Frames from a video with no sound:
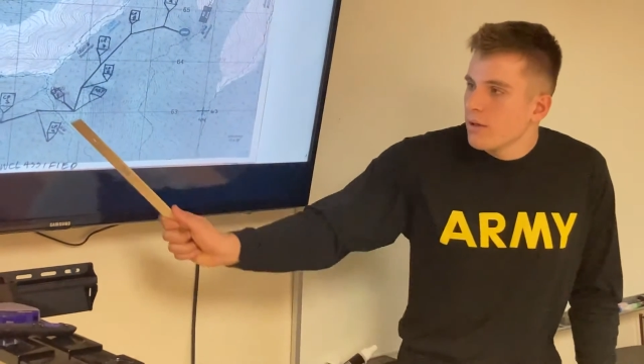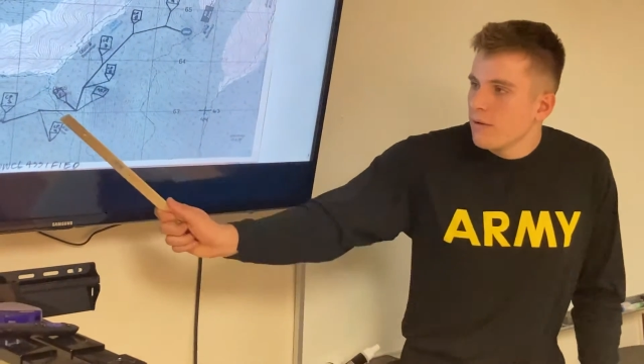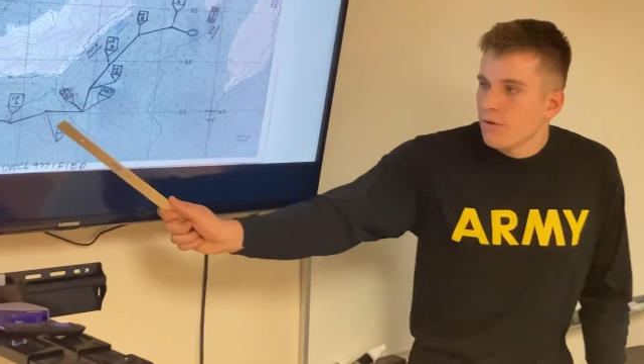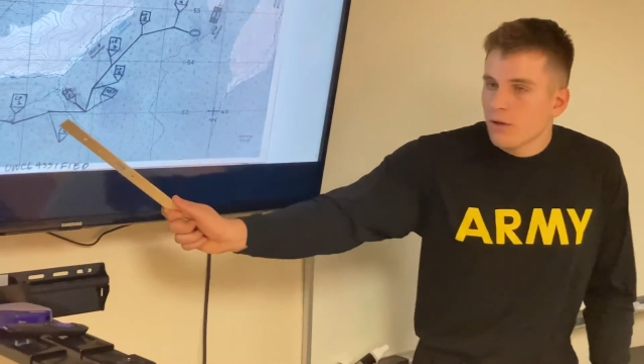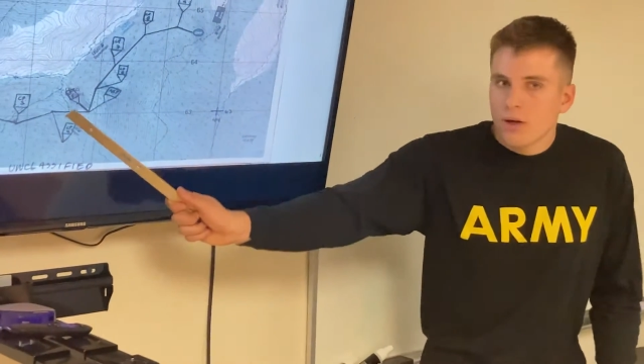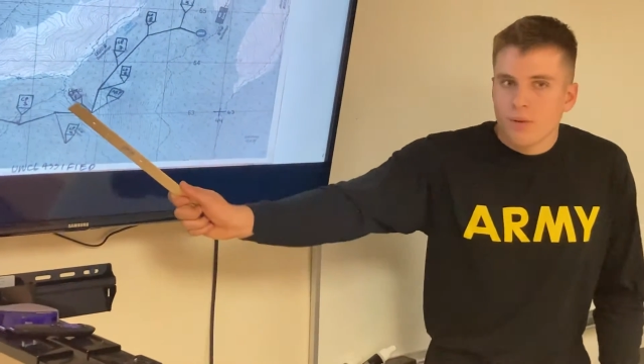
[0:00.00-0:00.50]

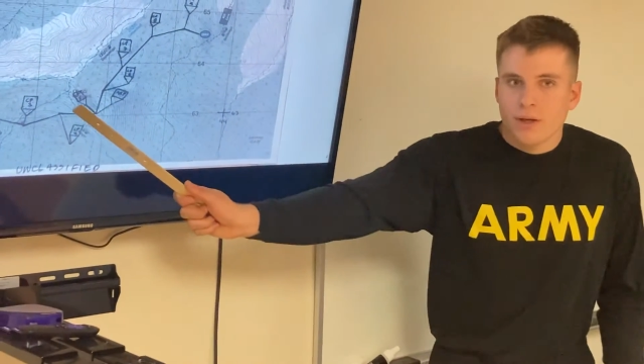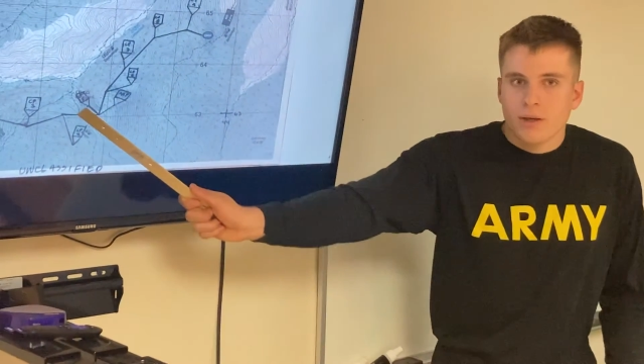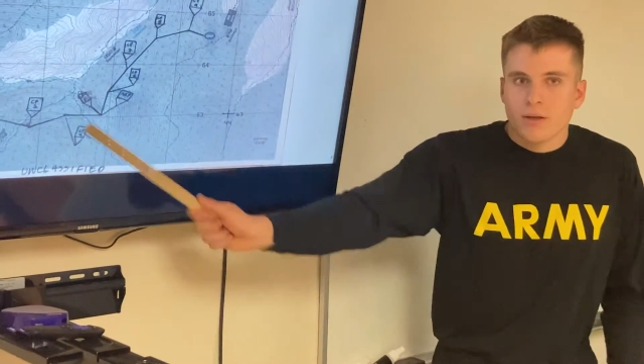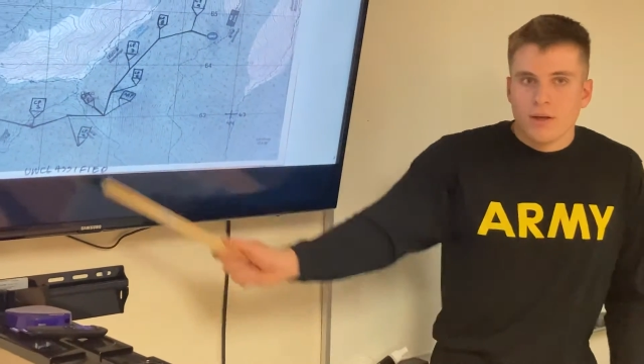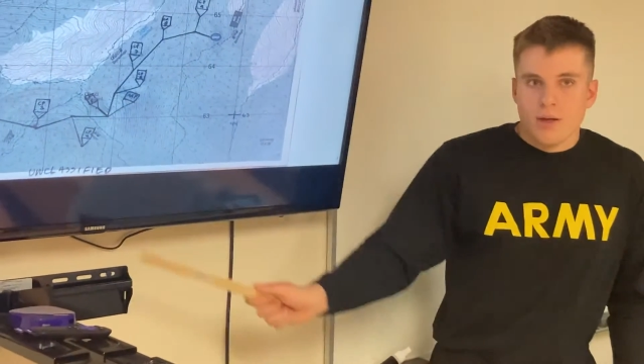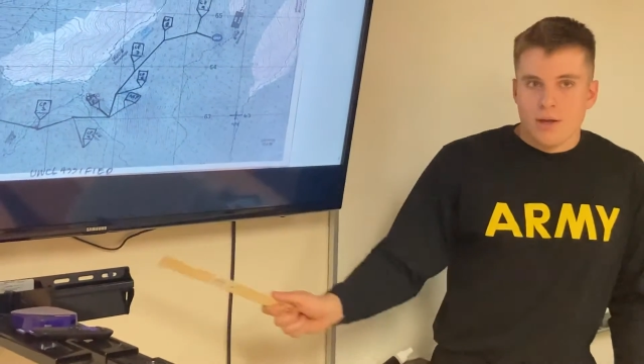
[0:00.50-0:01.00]
If you're
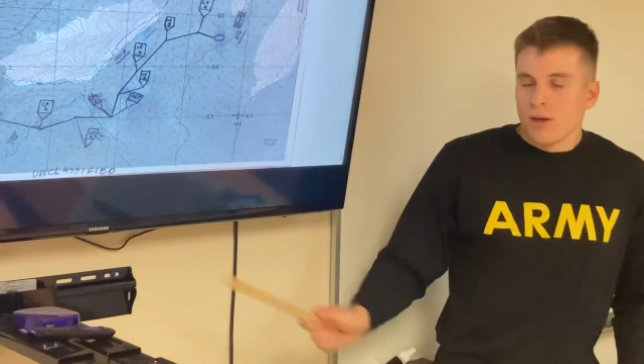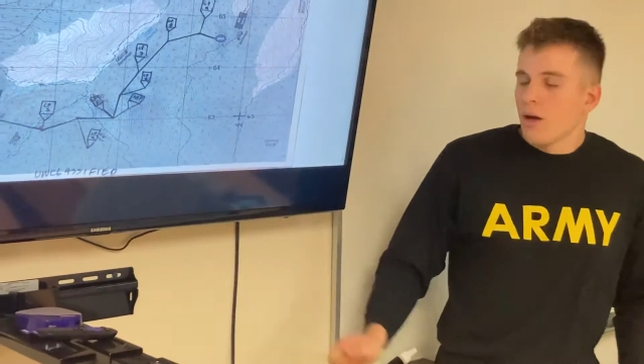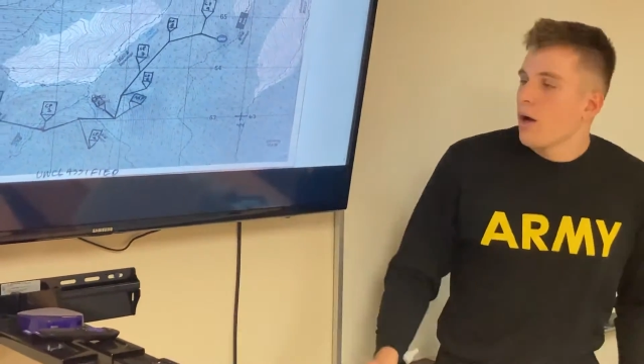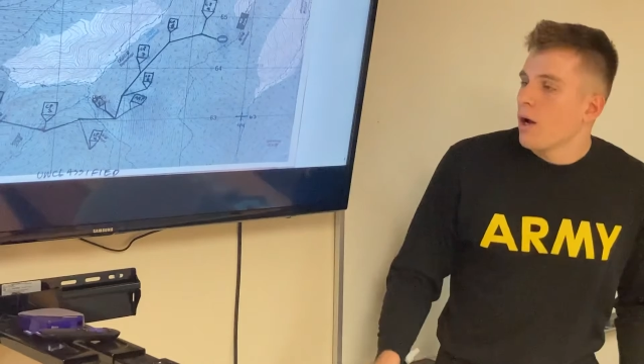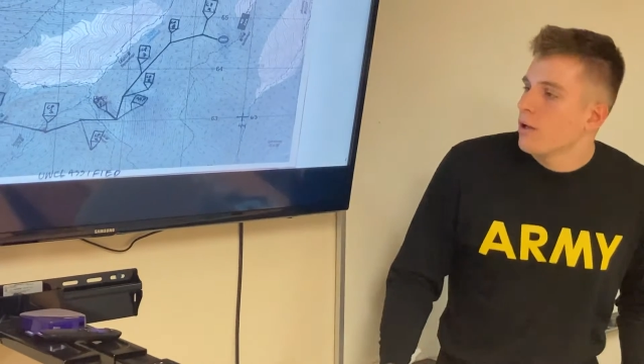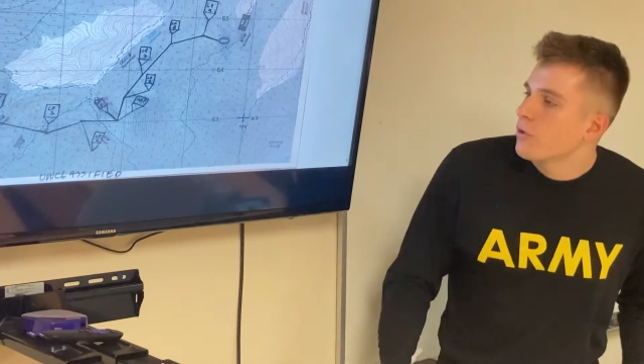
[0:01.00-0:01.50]
going
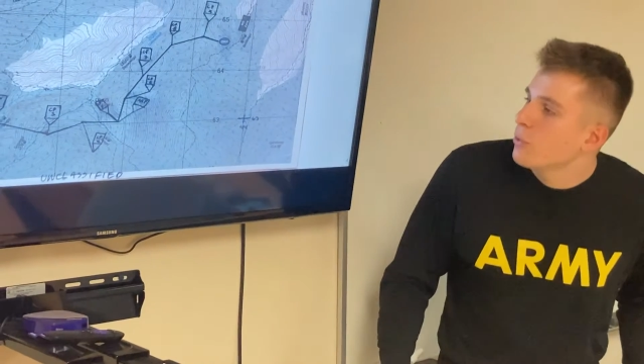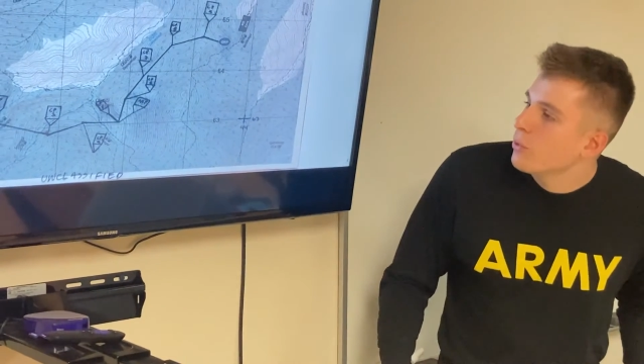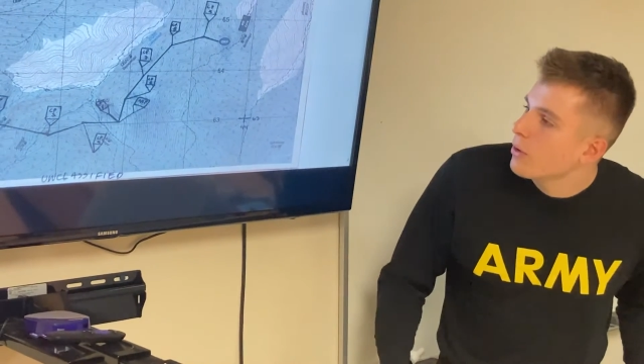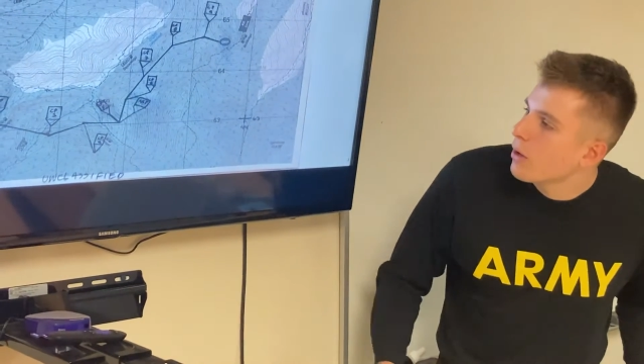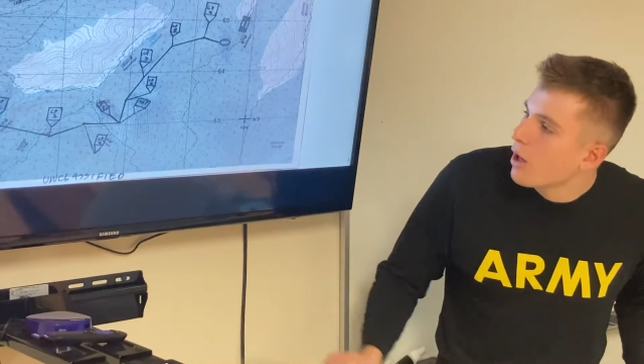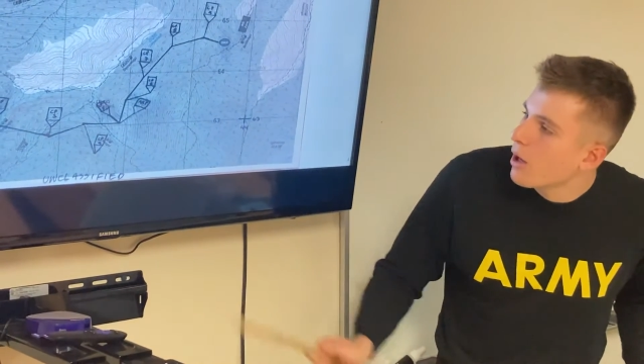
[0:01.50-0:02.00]

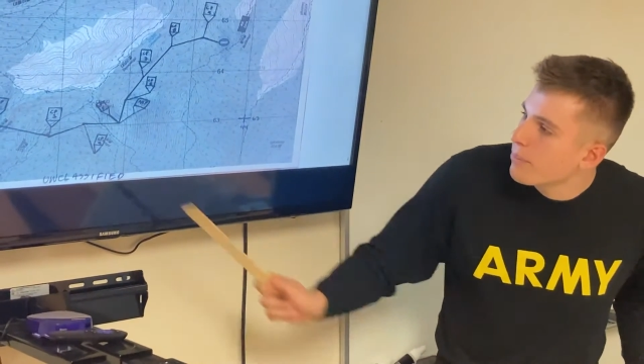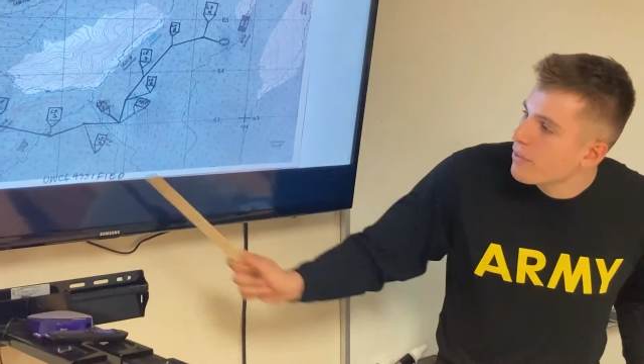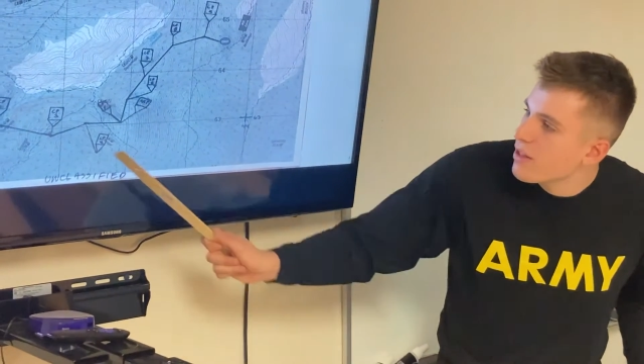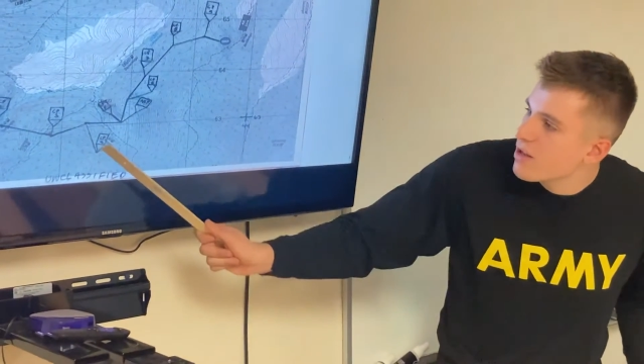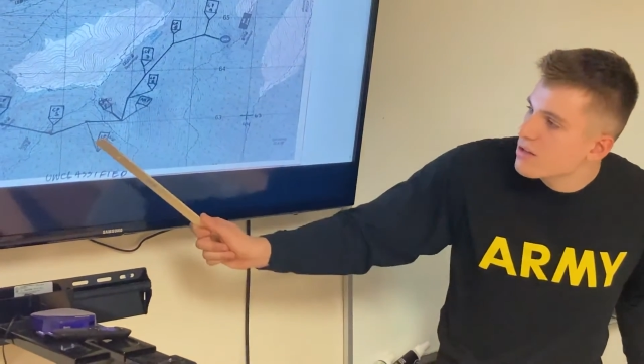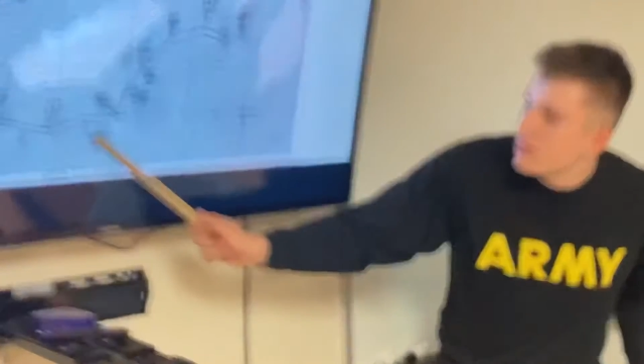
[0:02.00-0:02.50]
up
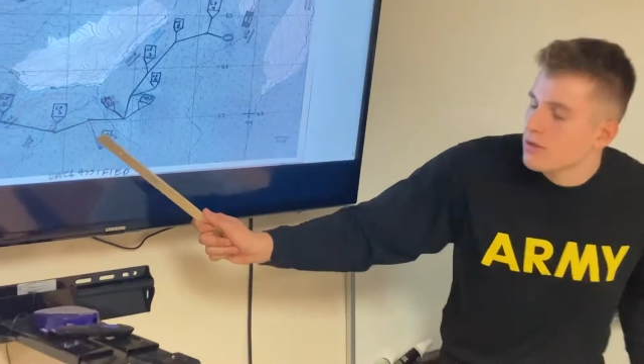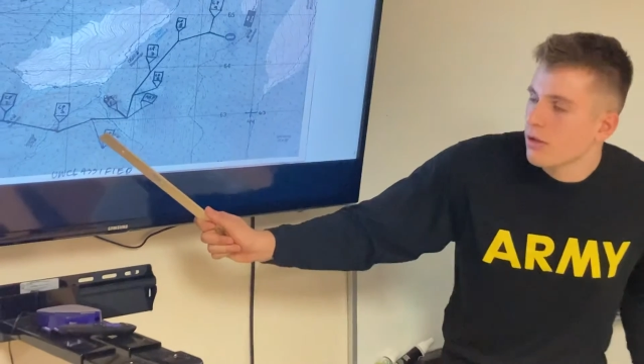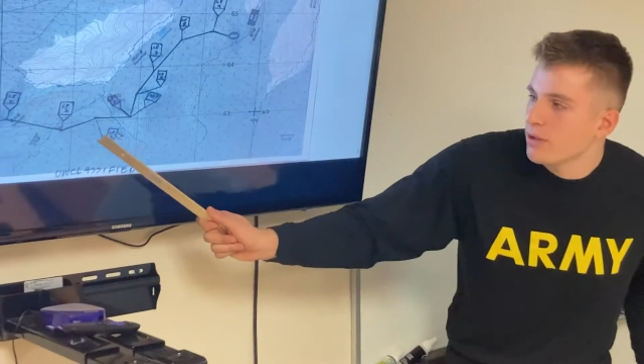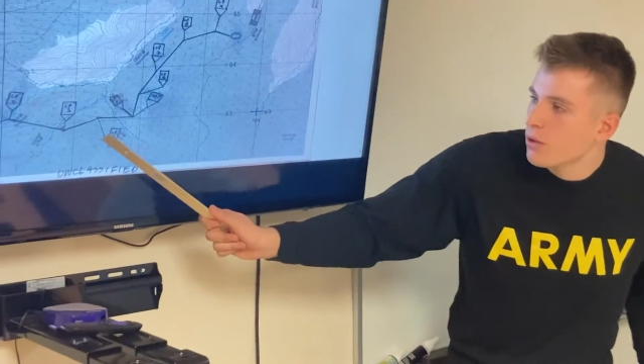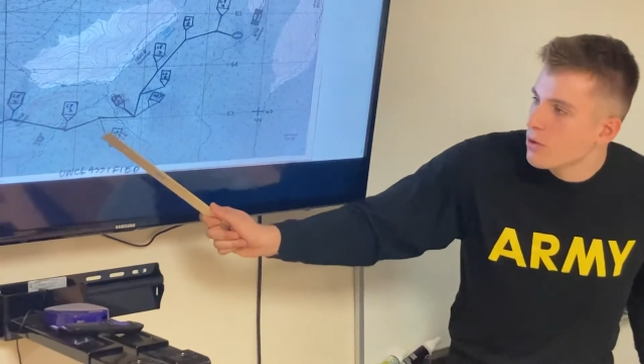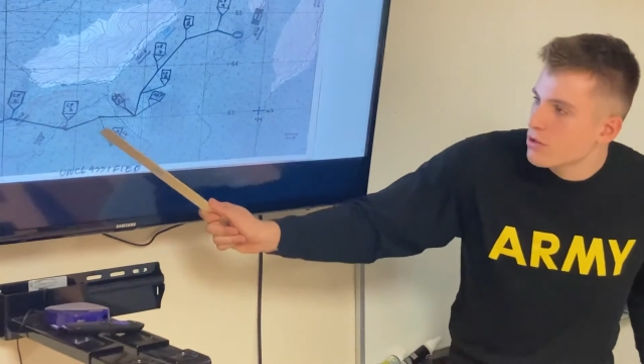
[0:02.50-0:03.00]
this, it'll
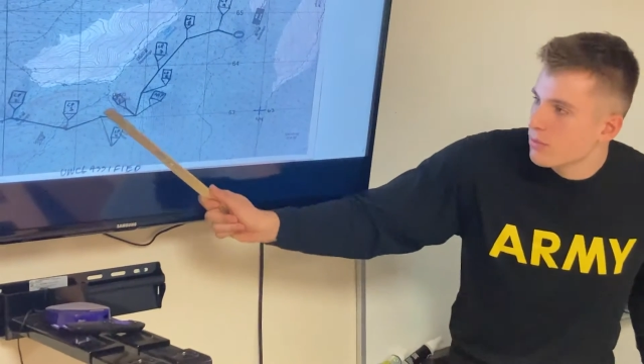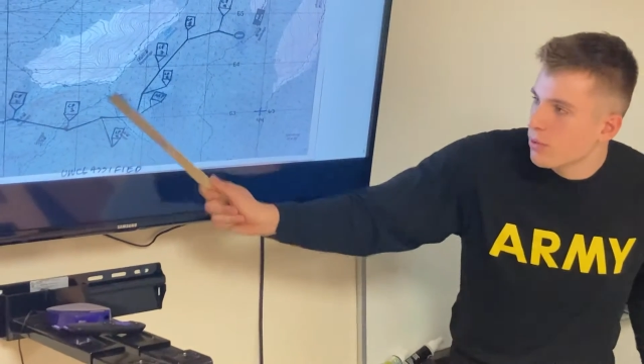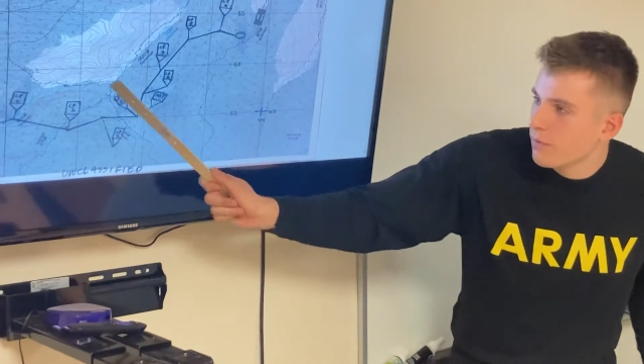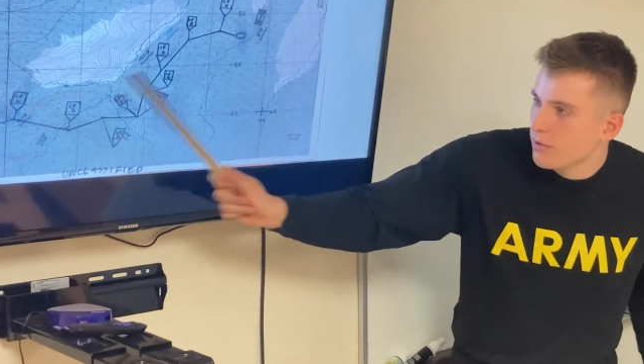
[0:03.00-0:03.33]
be noticeable.